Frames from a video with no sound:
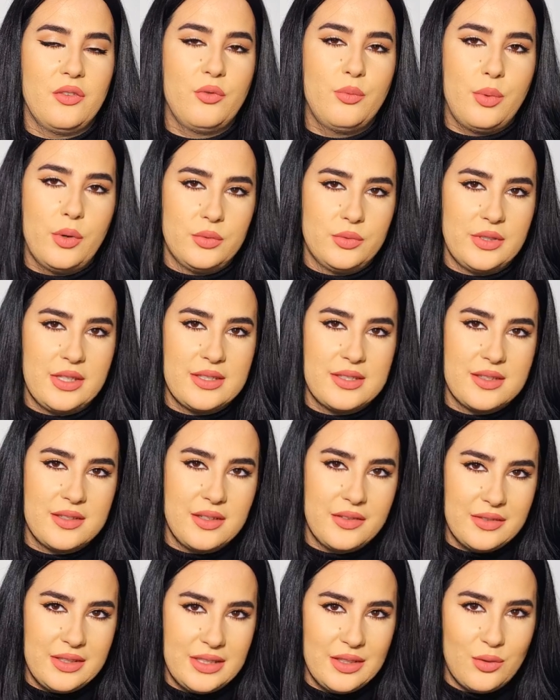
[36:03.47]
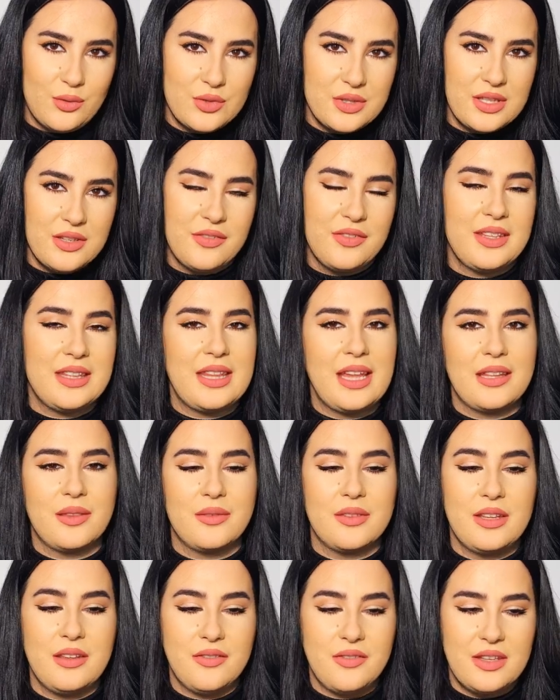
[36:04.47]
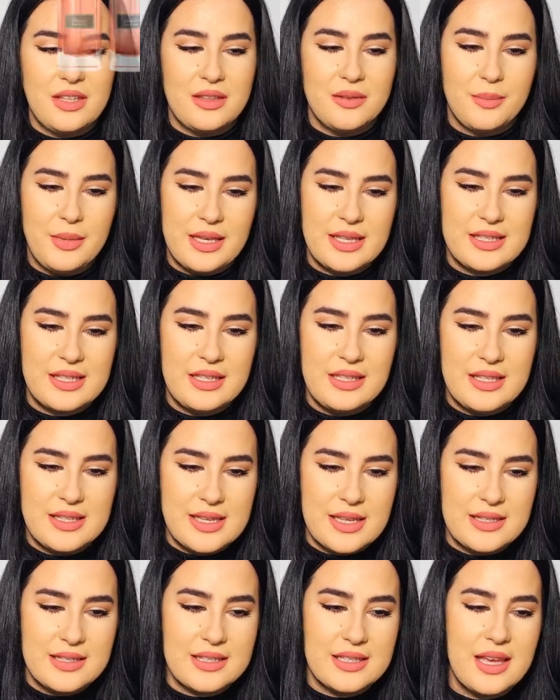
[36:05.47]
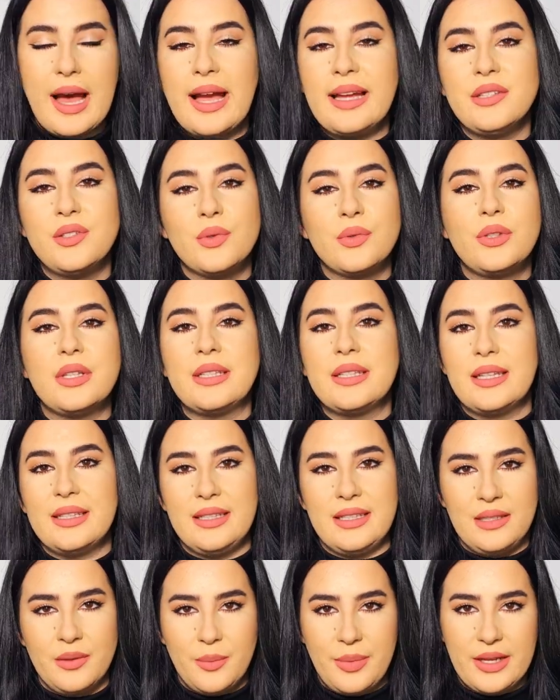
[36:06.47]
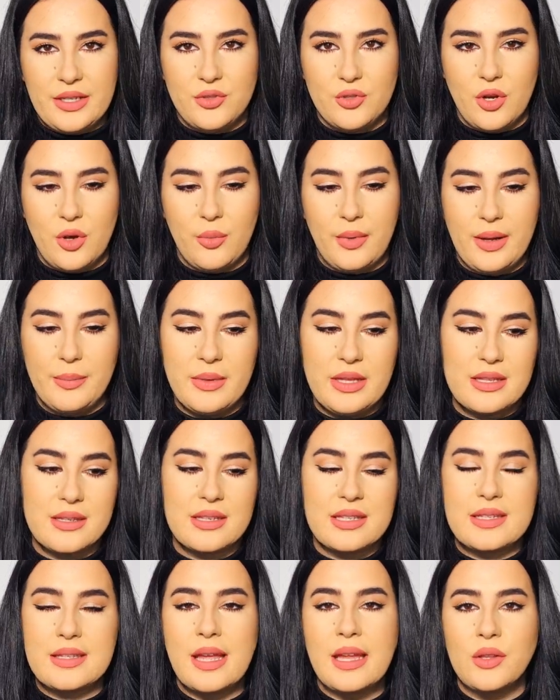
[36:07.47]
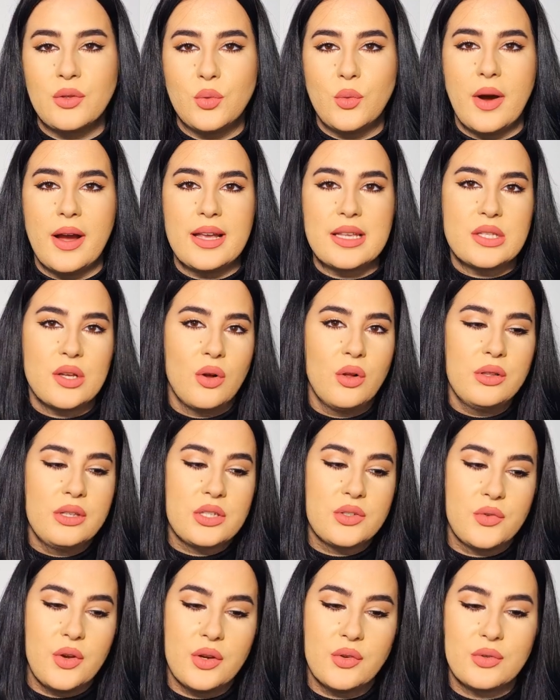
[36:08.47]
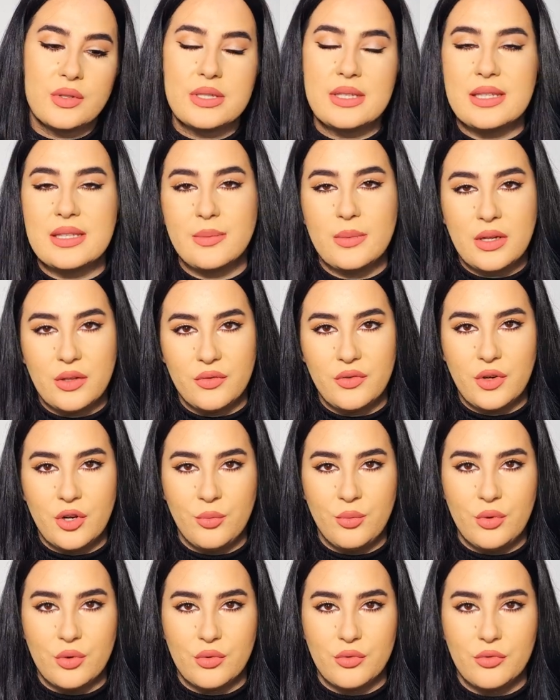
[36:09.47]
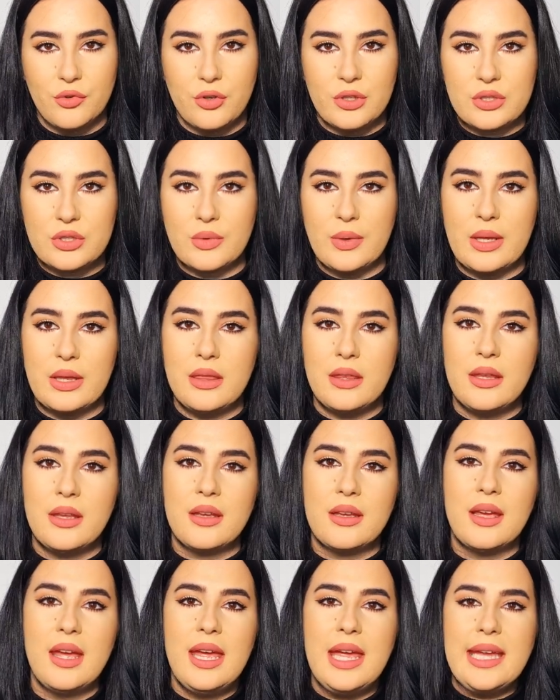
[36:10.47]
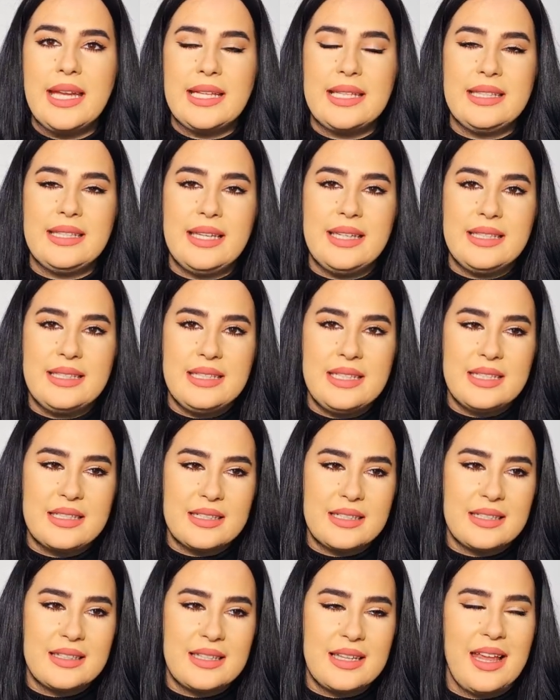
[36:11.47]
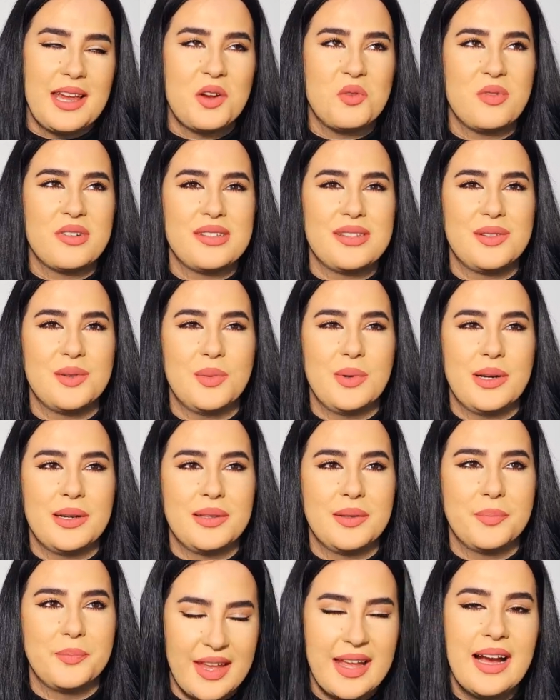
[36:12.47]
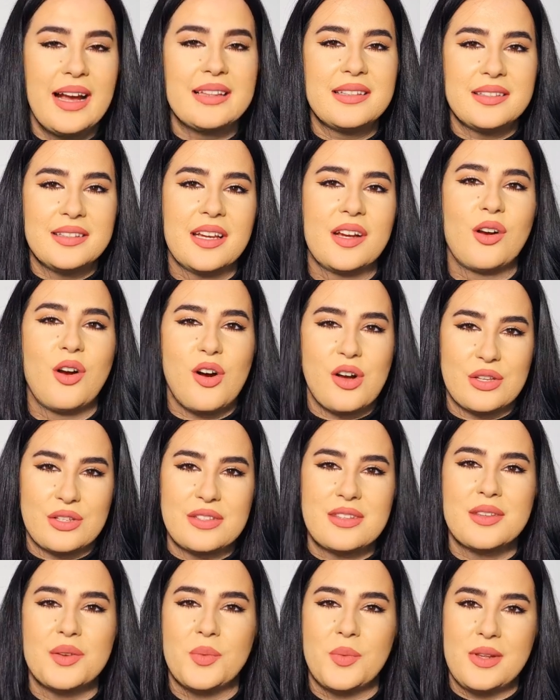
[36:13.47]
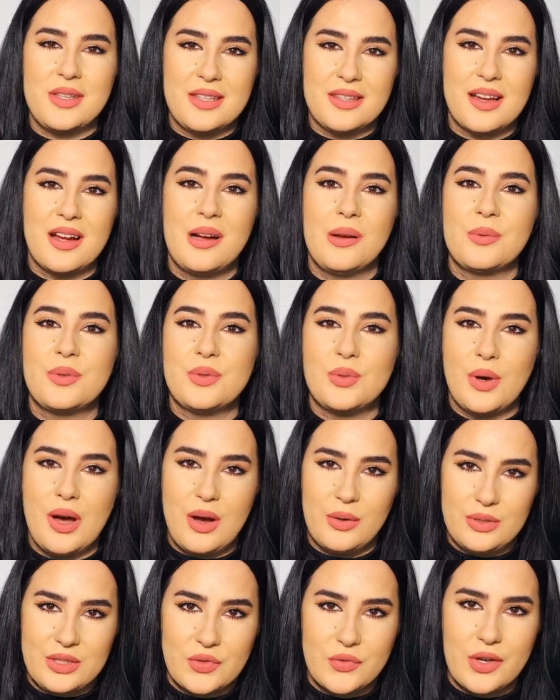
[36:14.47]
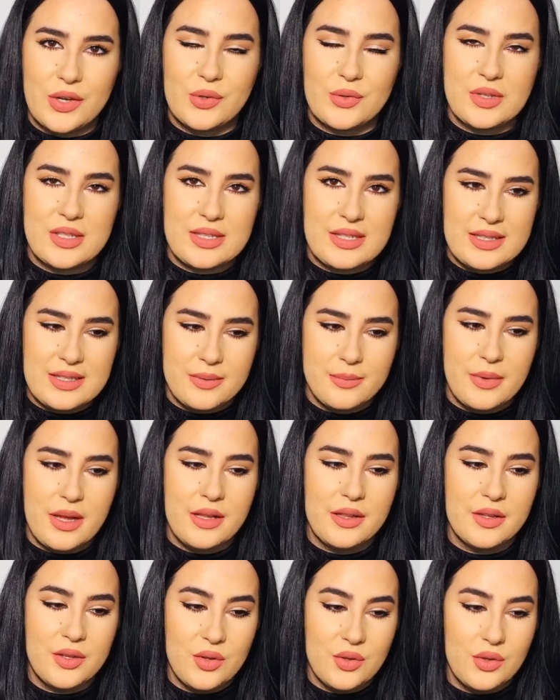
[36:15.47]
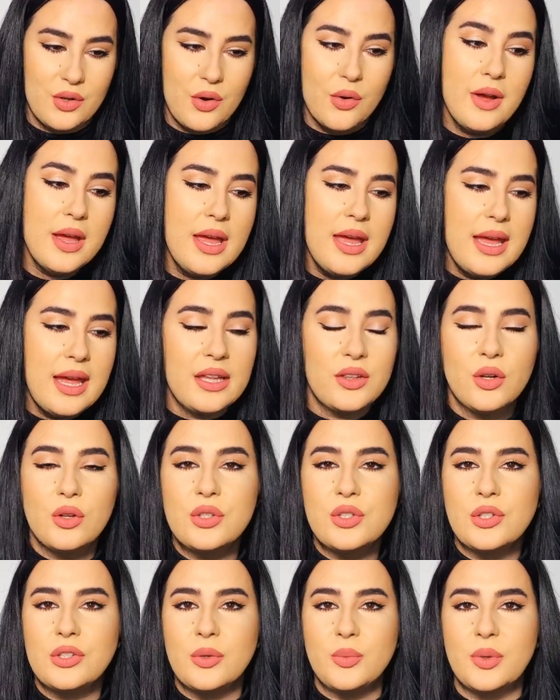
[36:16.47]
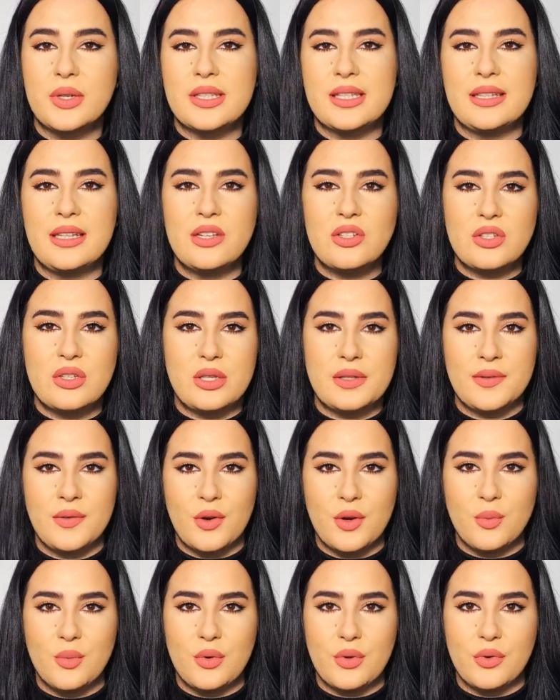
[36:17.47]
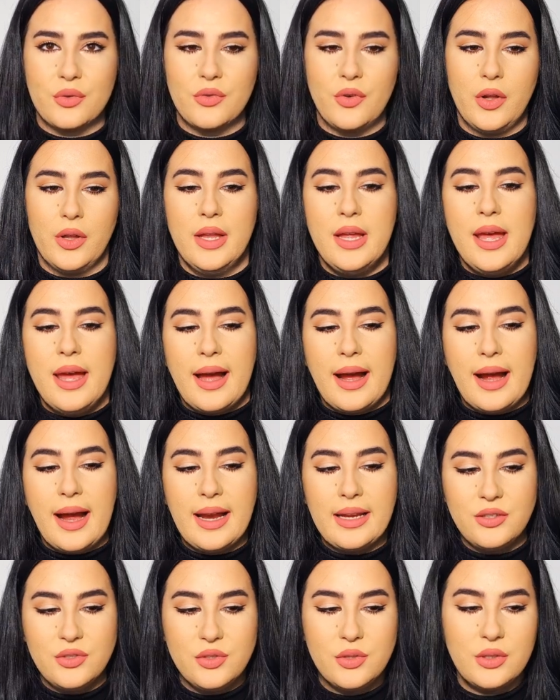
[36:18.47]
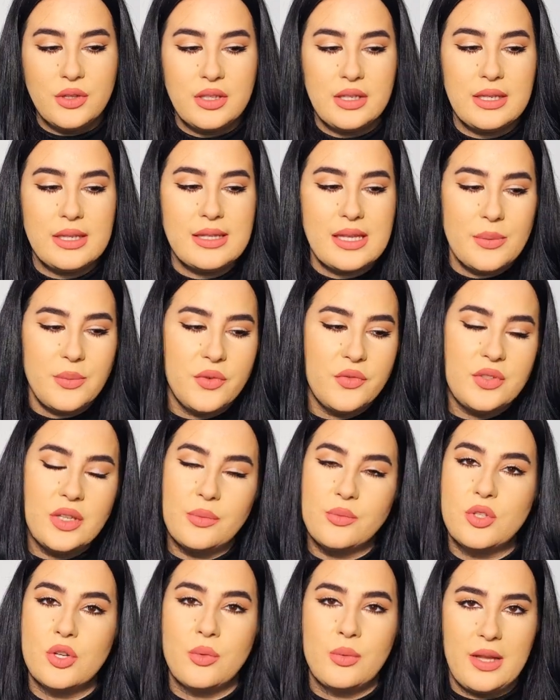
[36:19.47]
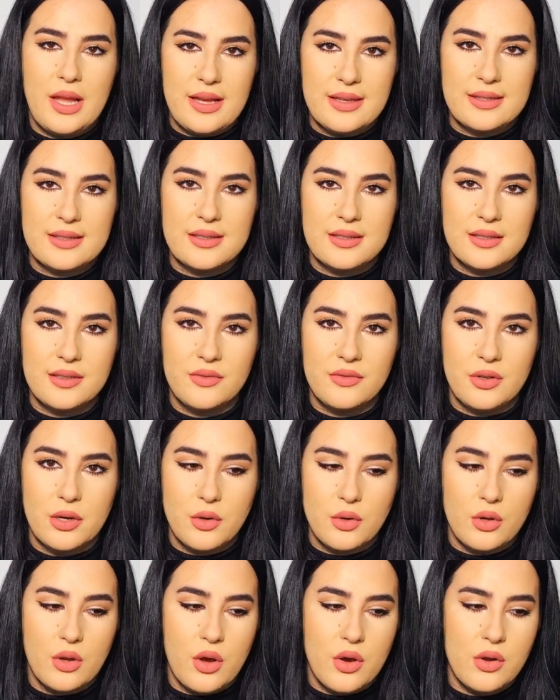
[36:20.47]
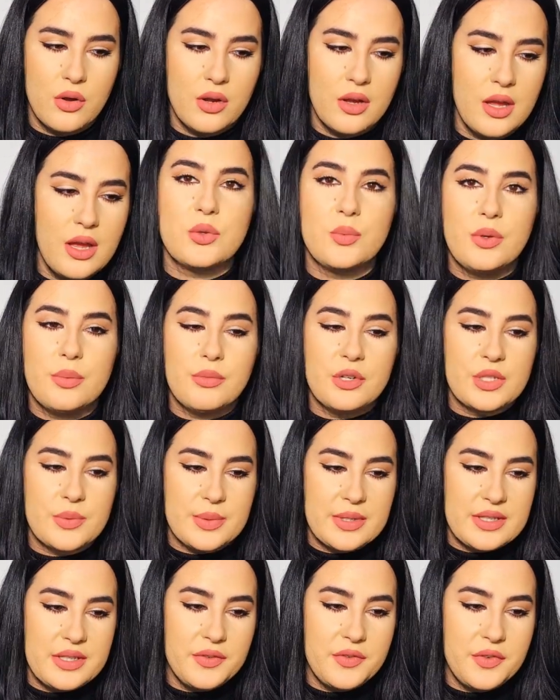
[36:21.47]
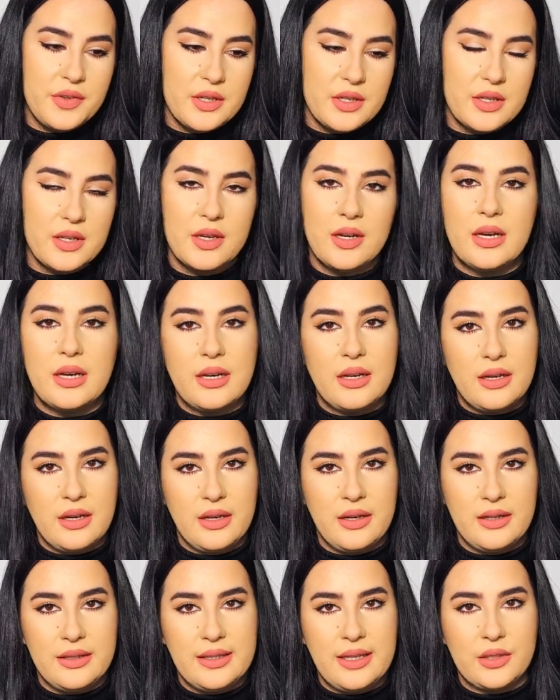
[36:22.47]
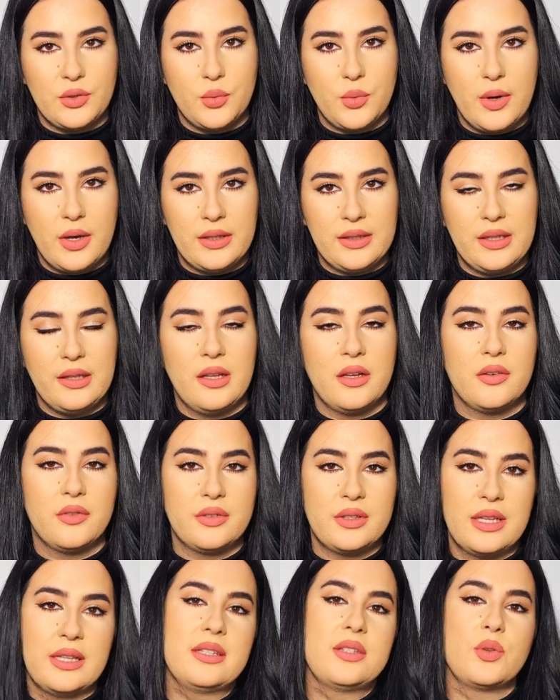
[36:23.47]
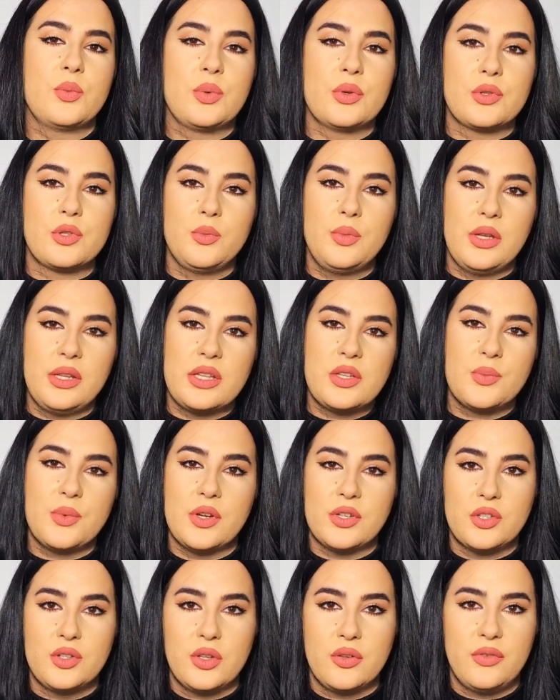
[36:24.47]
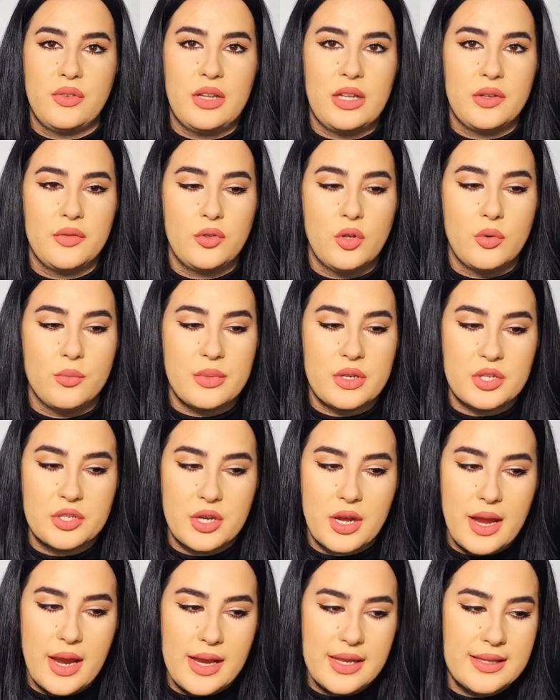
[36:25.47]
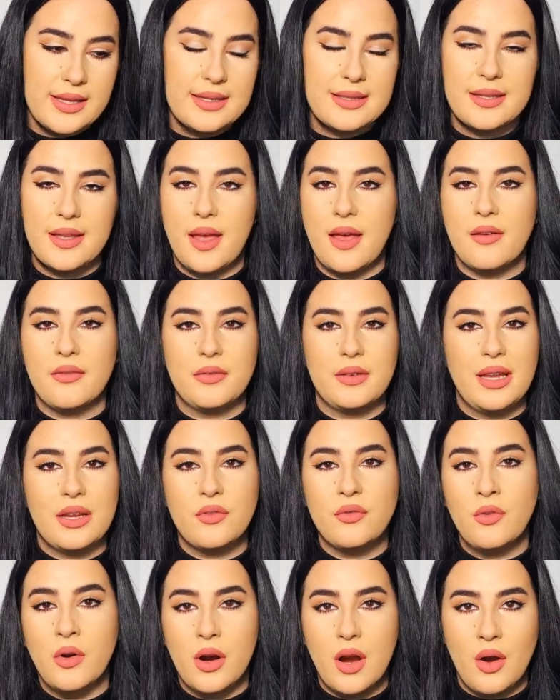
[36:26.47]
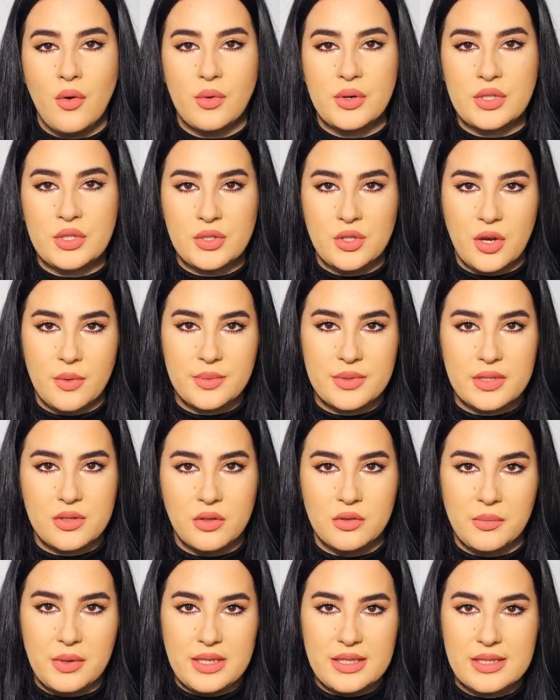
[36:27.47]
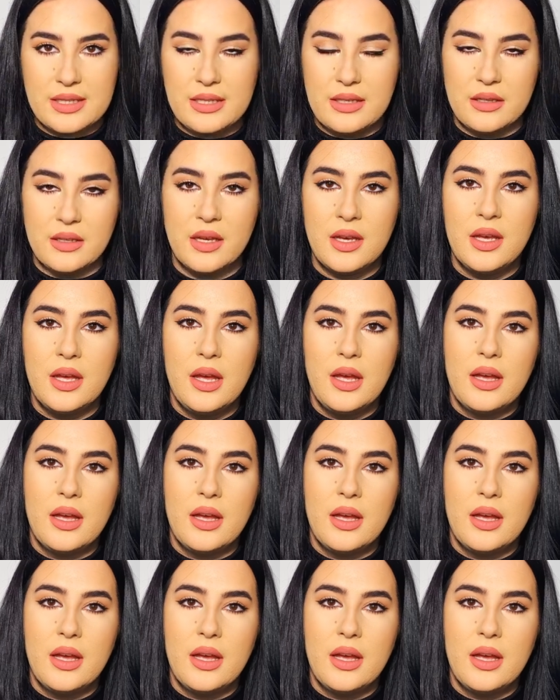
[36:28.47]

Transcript: of boldness of the notes if it that if it makes any sense I don't think they did a bad job I mean scent wise all these fragrances smell very beautiful so I think they didn't like what's the word cut the cost when it comes to how these fragrances smell you know and also the presentation is very beautiful I do think some of them don't last very long to be more specific uh, that one love that's supposed to be an inspiration of love don't be shy it doesn't have have like four hour stops on my skin.